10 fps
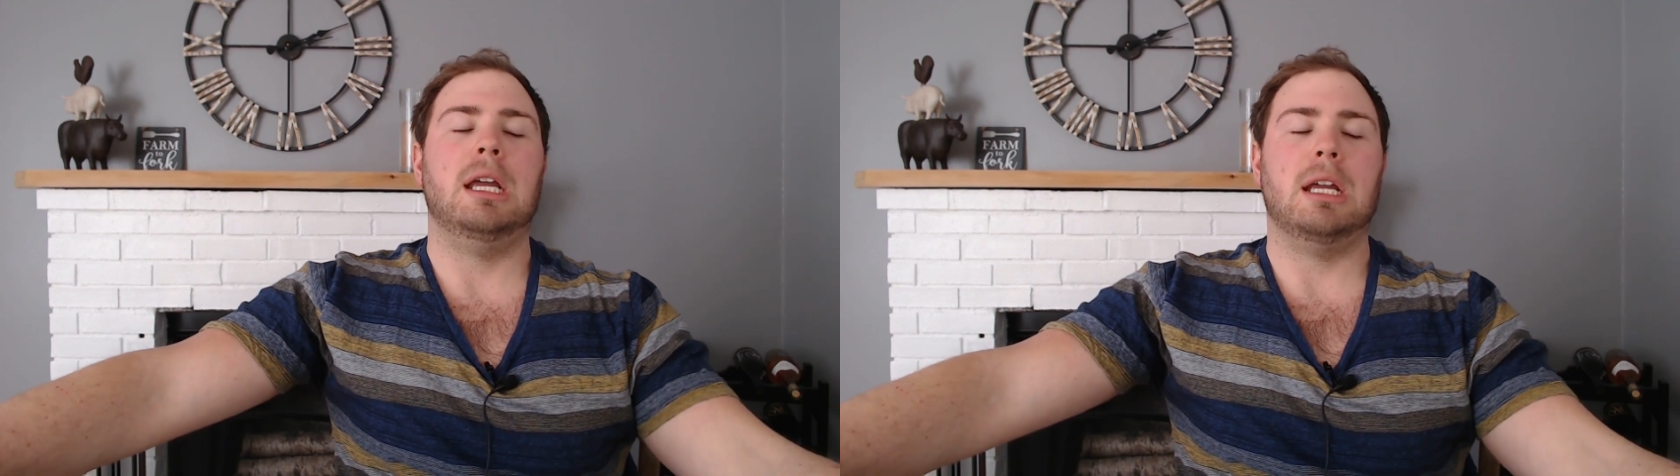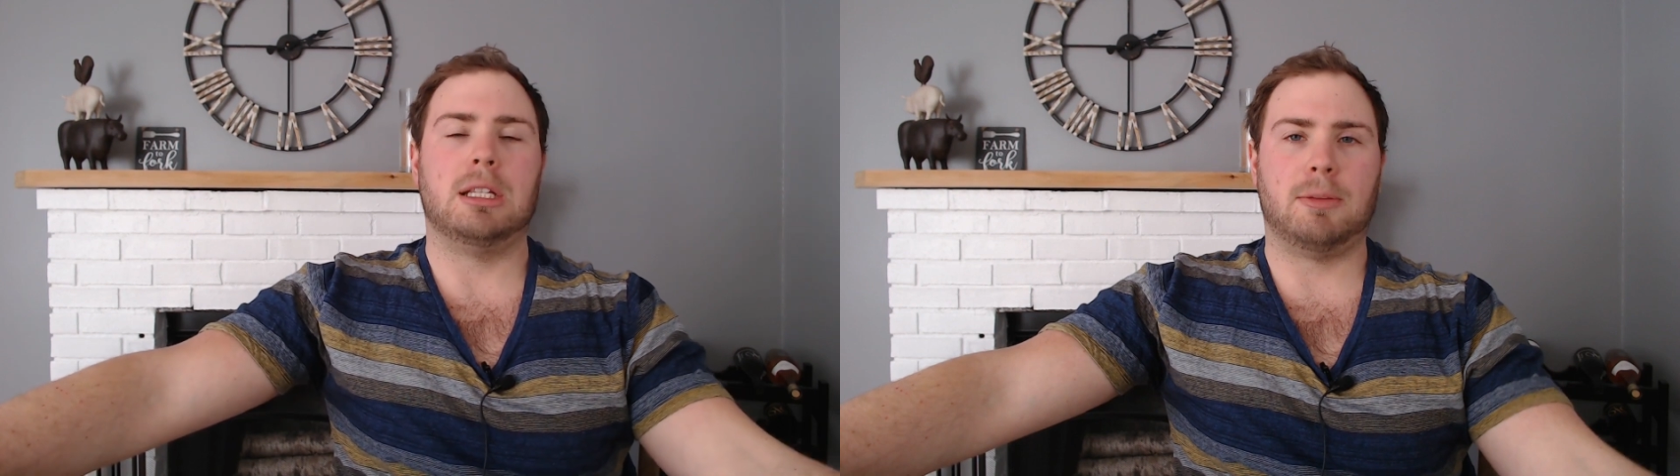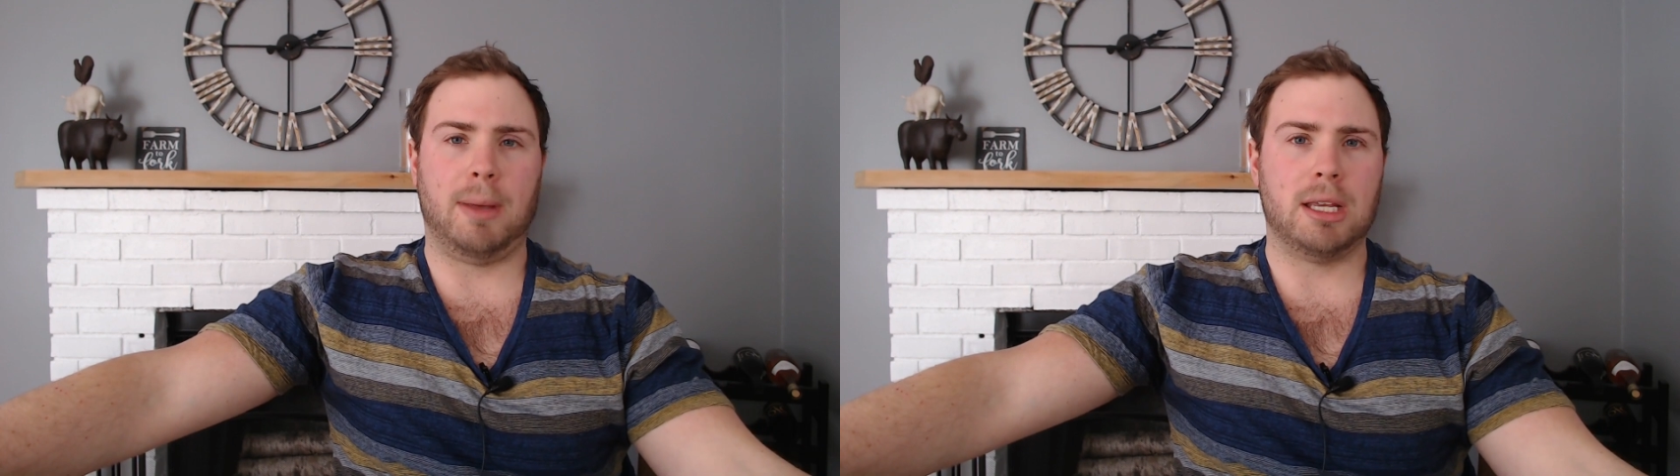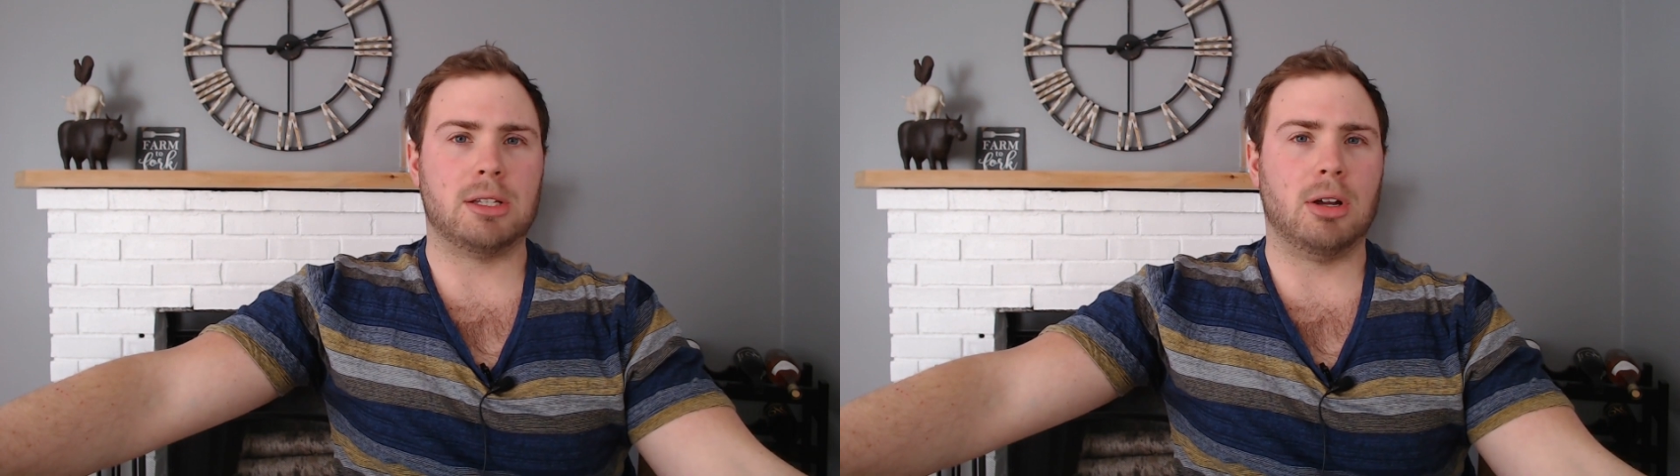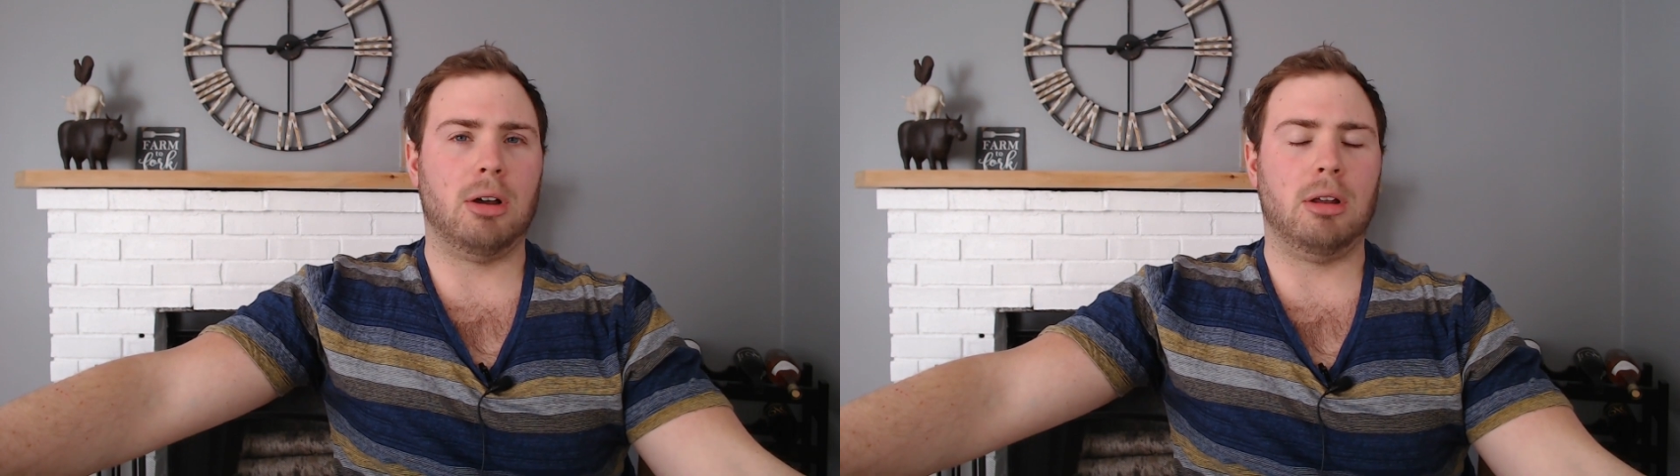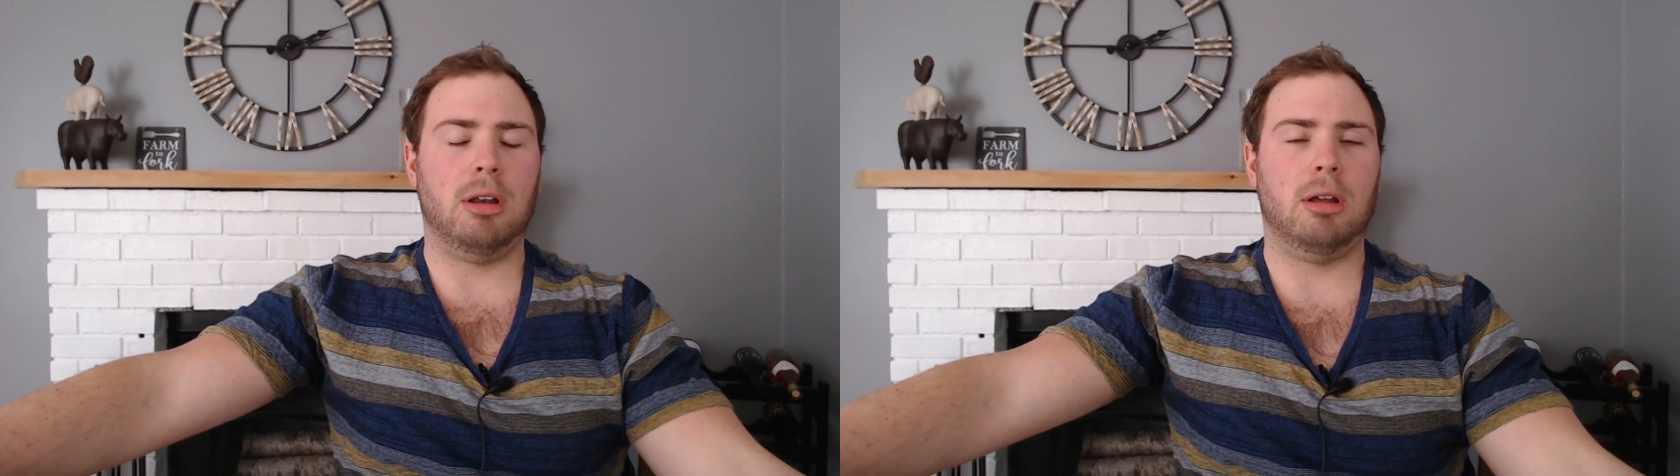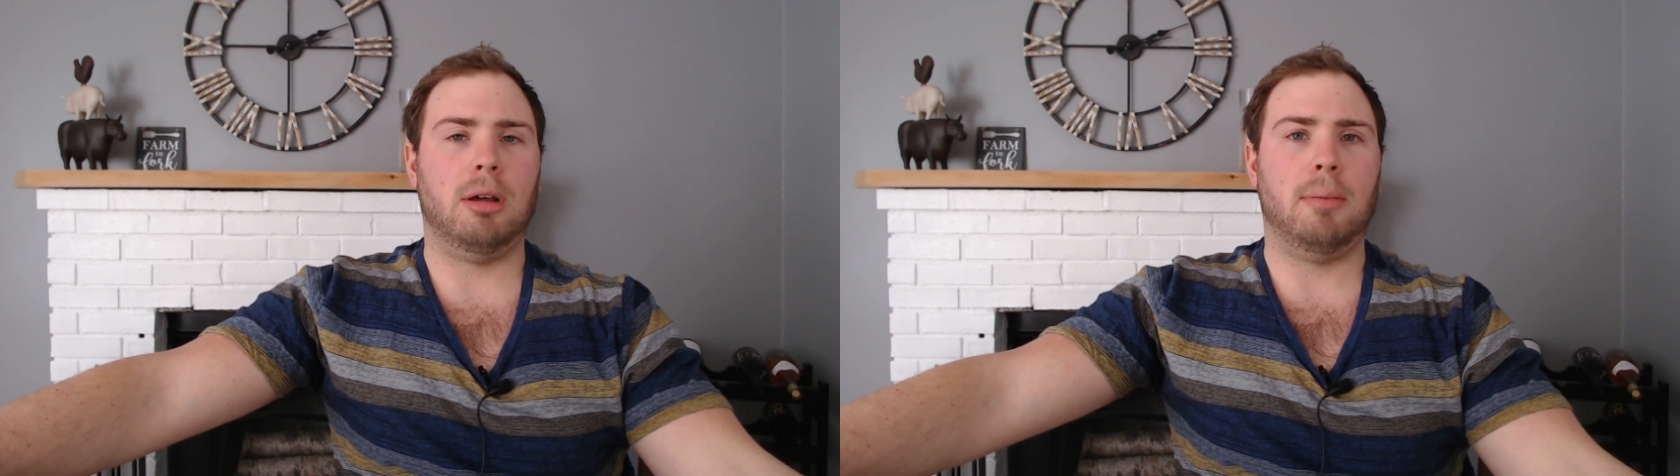It's based on